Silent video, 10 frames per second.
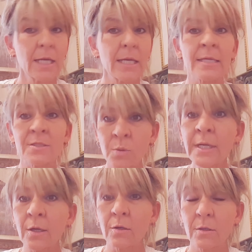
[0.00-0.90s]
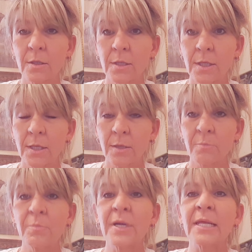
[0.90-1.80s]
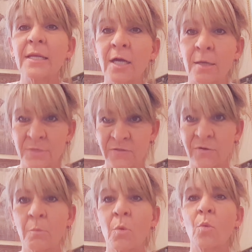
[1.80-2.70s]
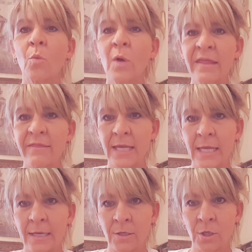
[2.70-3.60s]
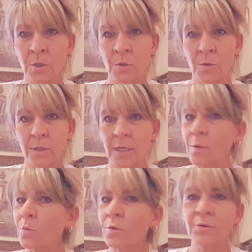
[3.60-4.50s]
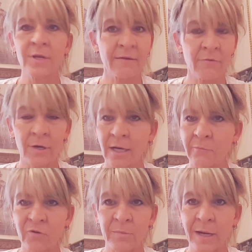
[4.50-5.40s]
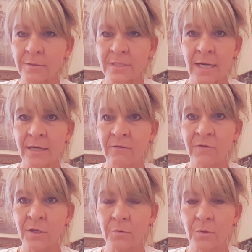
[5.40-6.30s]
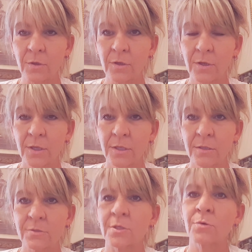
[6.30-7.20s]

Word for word: is real, but it comes from within you. It will never come from outside of you. So